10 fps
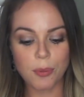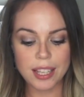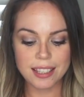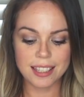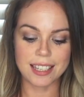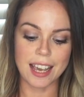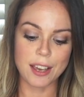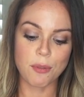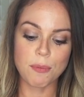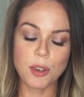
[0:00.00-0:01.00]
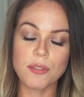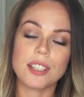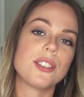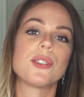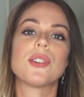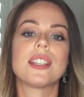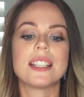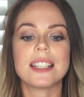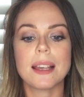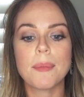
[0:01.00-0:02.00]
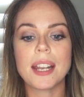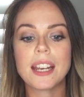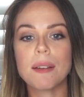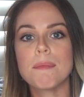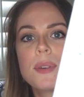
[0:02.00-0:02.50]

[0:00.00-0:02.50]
Wednesday, we move into the disseminating